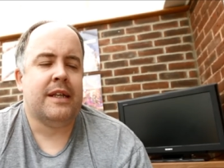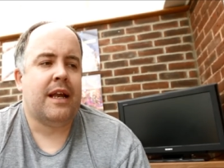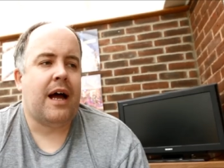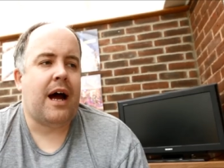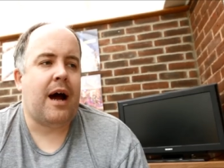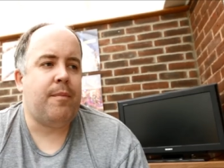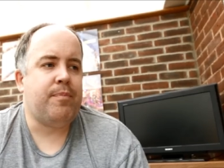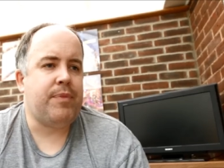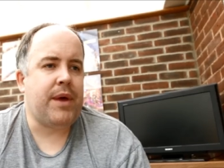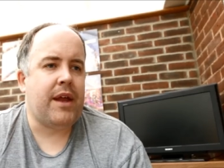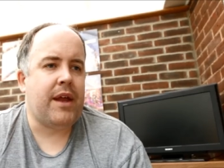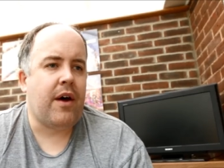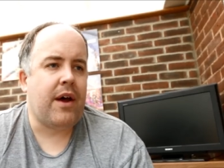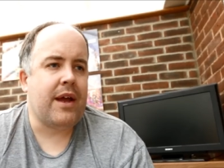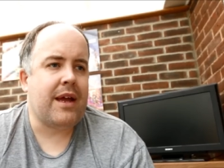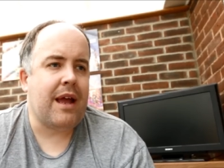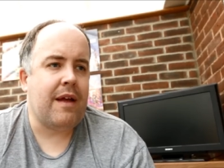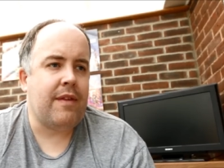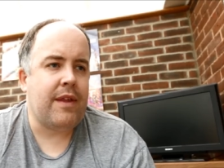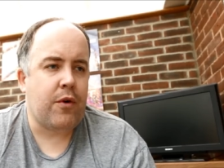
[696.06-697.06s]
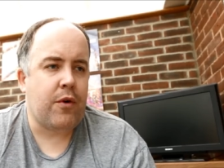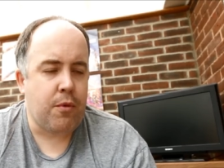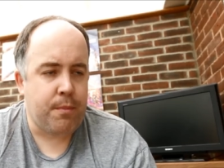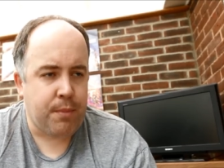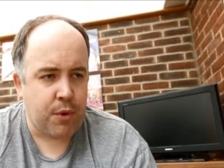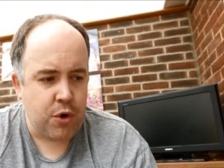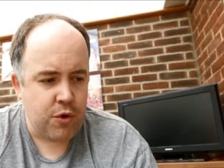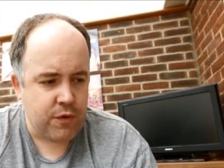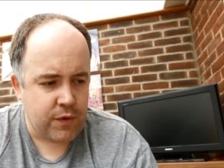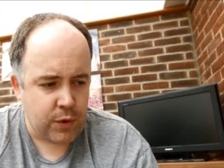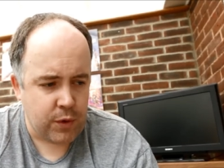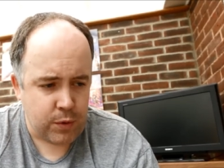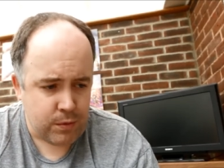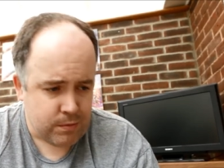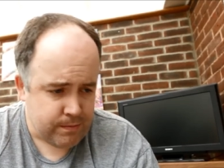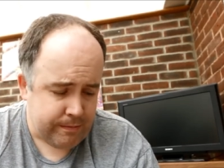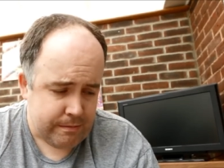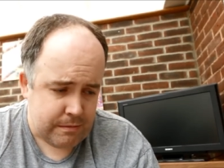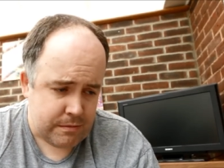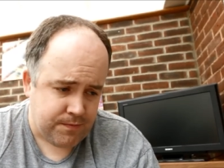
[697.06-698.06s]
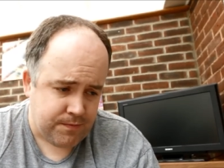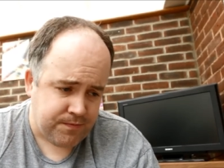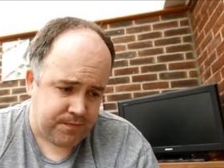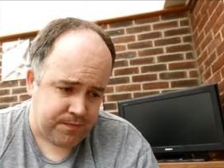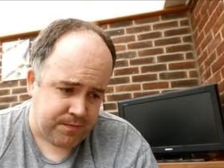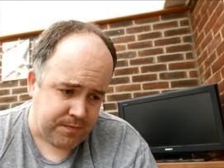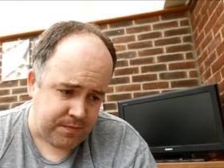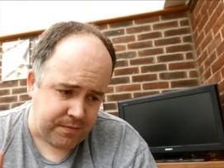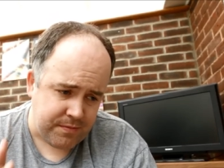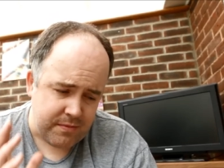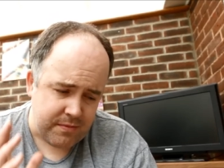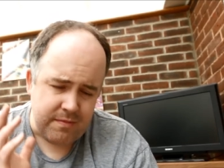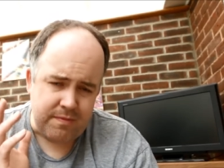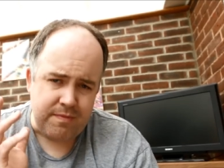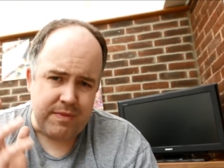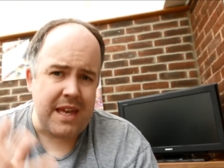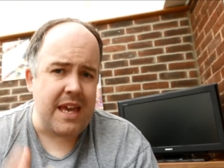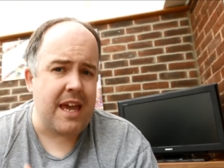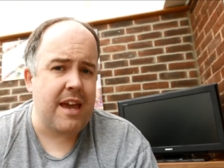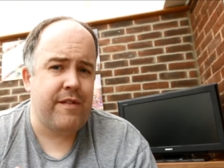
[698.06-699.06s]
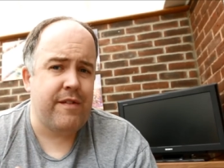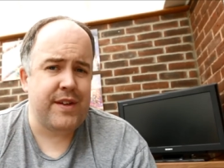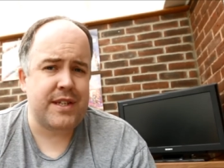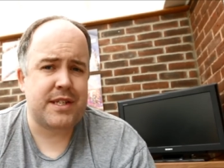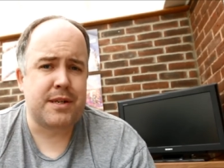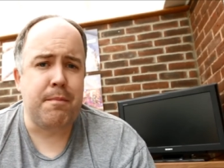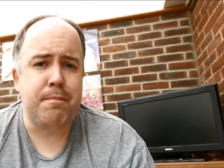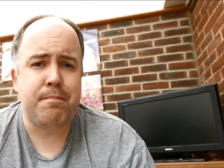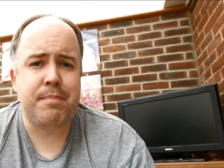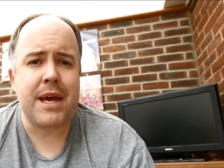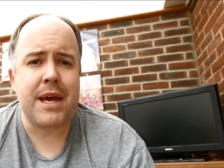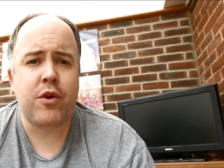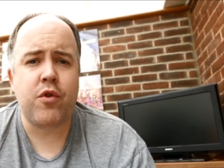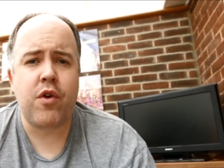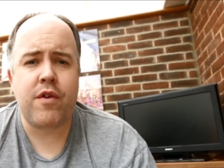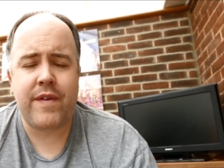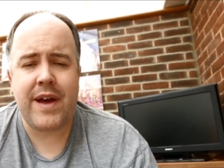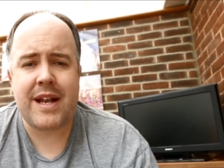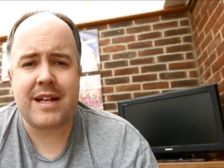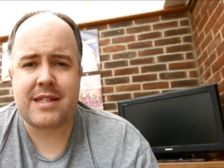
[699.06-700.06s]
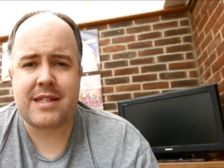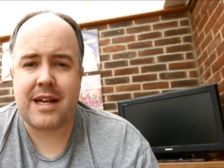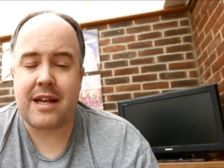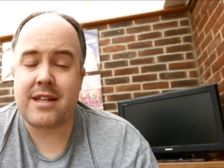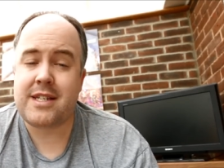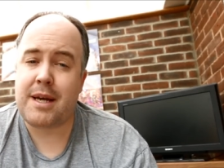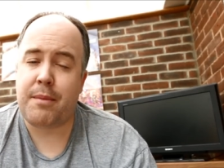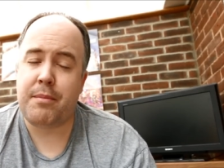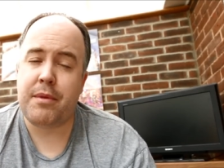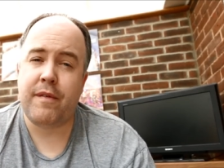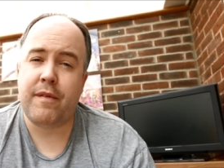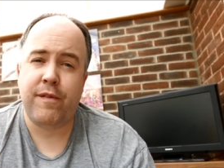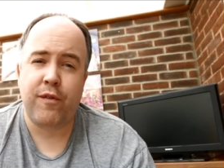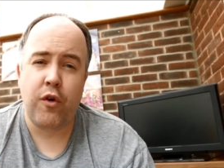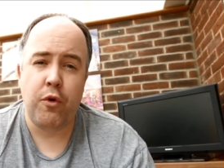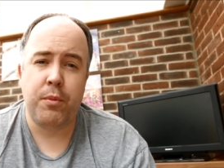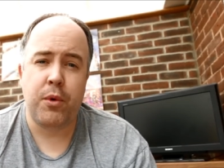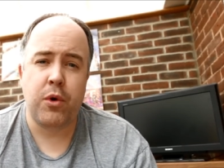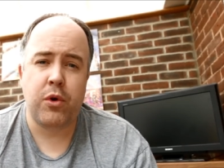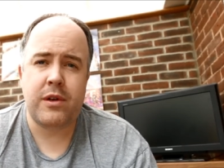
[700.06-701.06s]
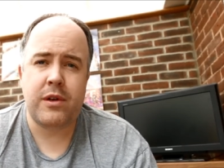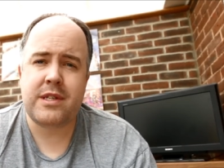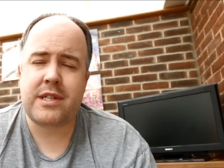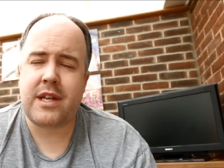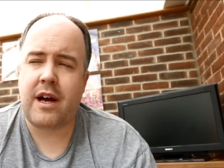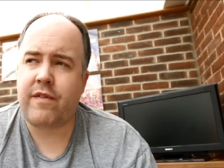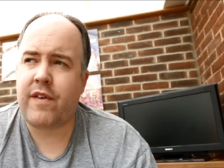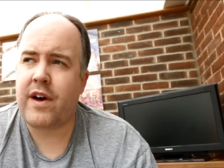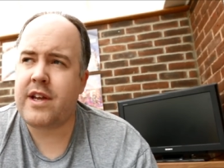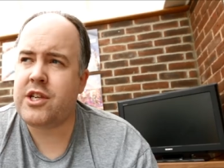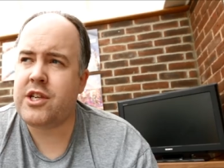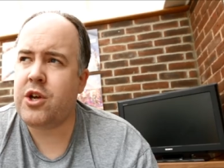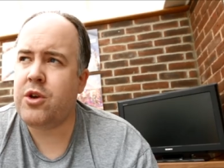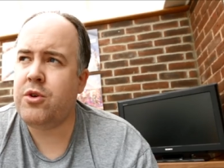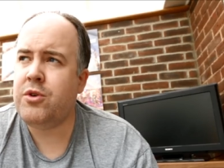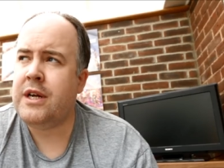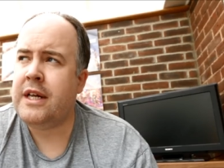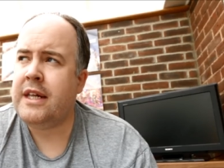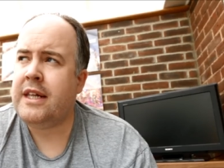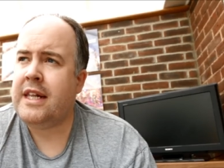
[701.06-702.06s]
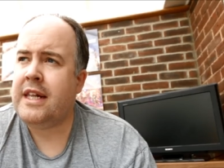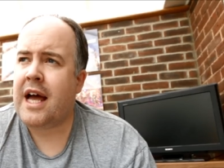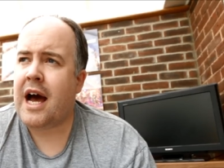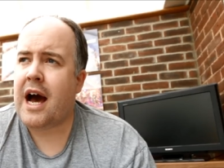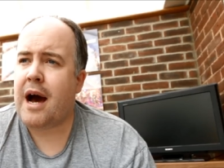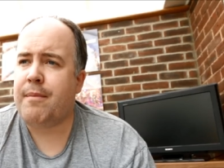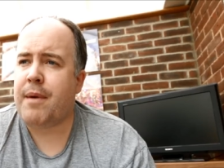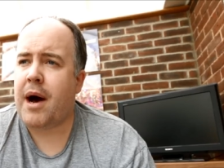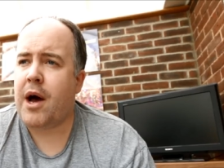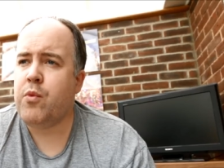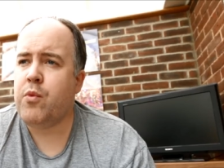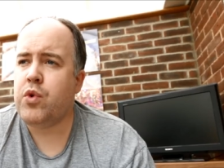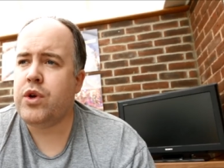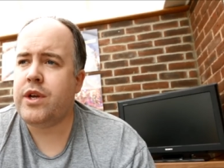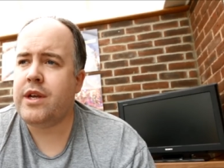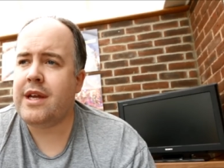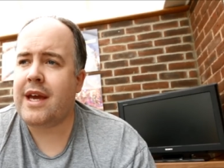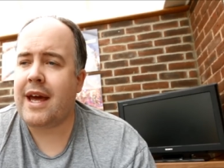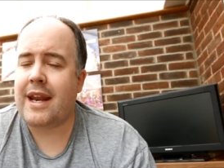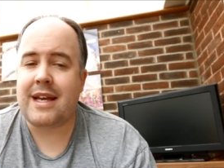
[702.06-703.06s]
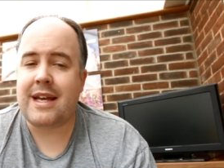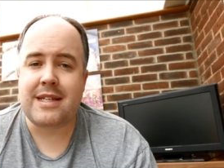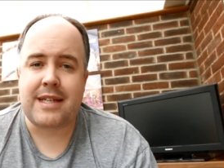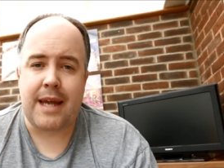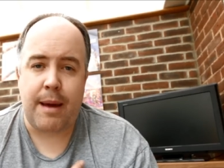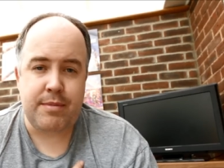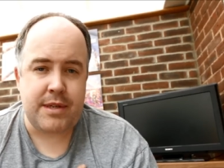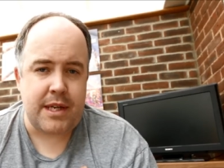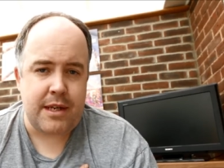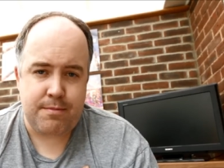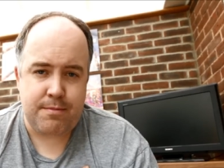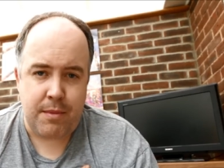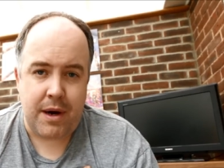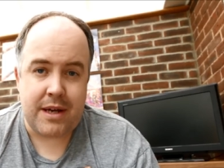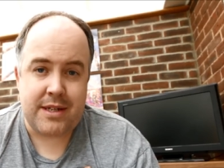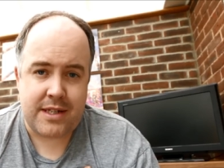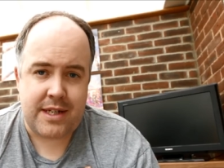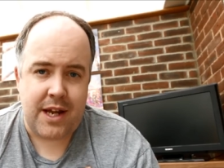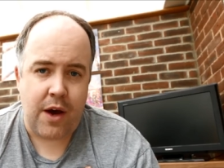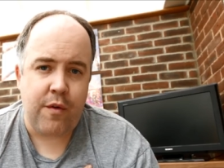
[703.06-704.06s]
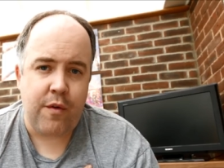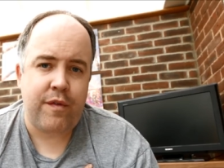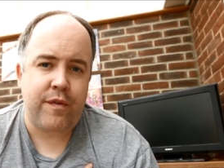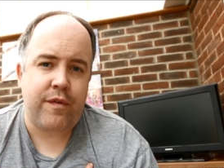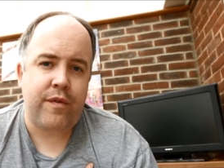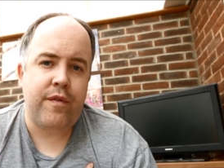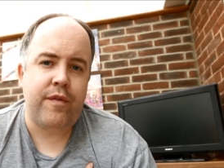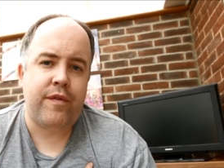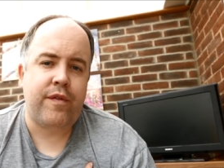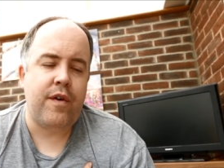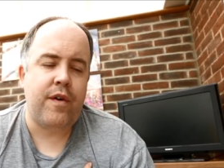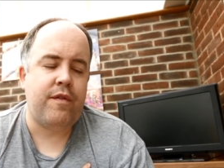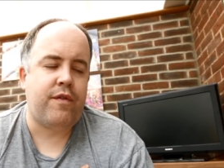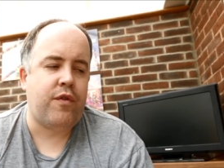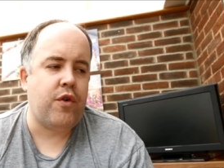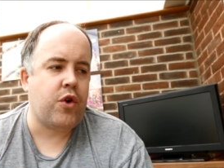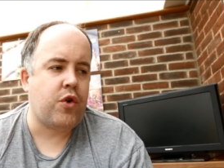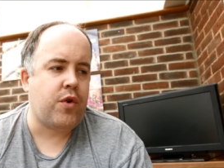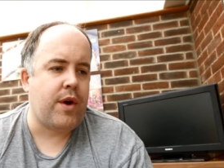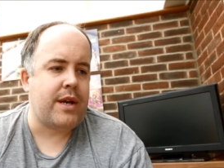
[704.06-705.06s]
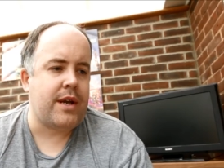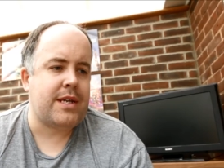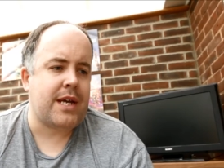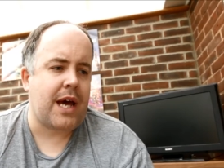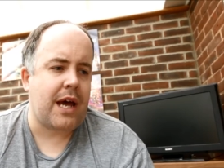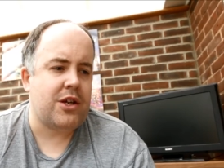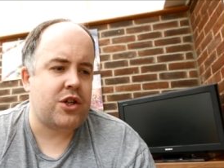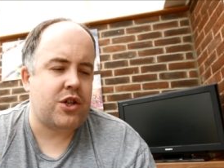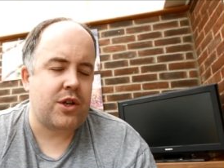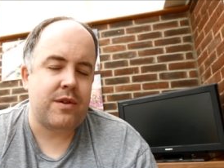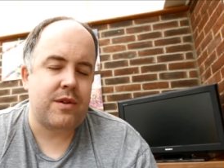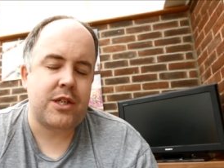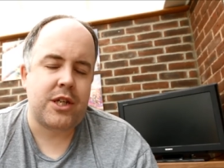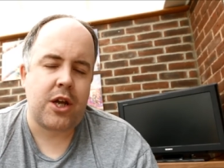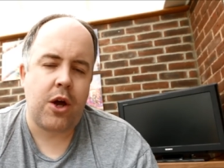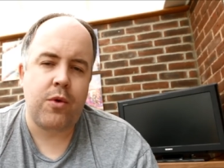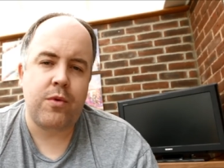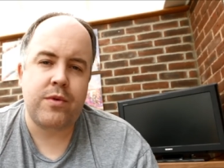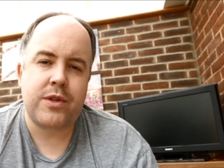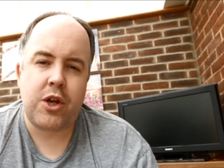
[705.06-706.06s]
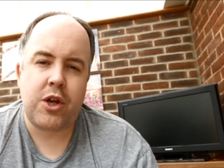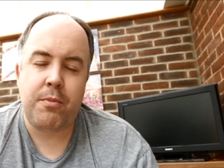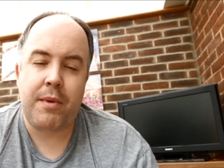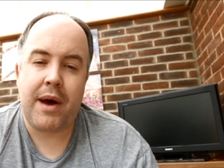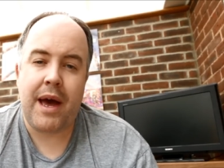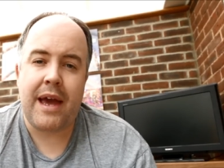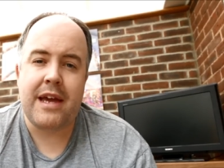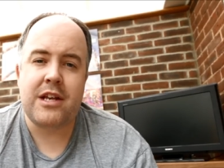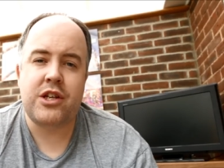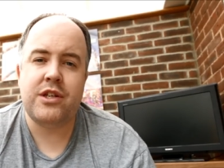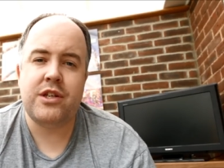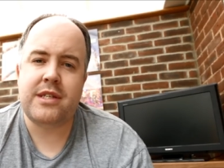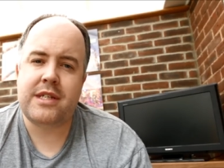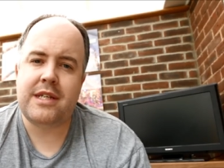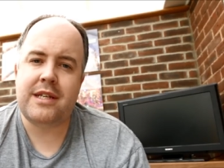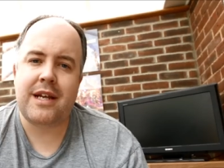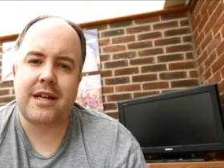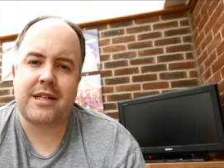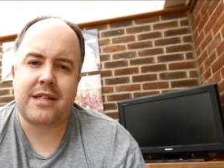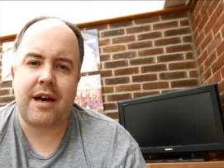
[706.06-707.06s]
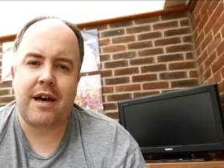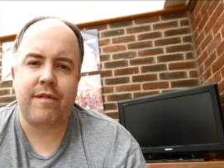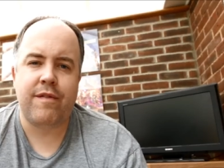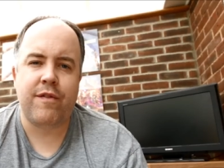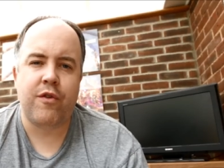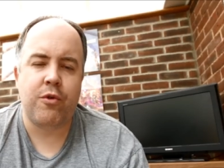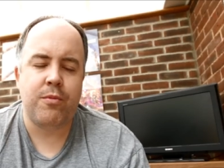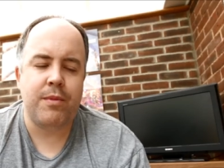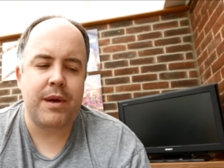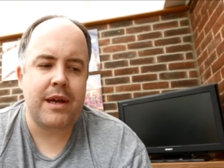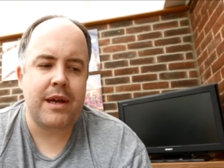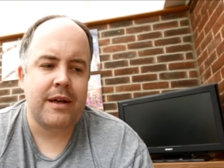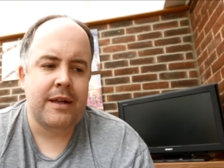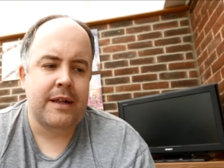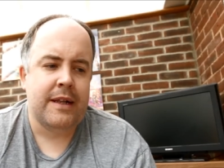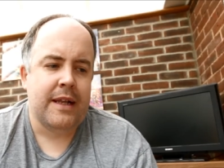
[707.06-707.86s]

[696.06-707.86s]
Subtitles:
and I get their approval. If it's some bigger events, like some of the football and stuff I do, I wouldn't get accepted myself for accreditation. So my agency does that for me,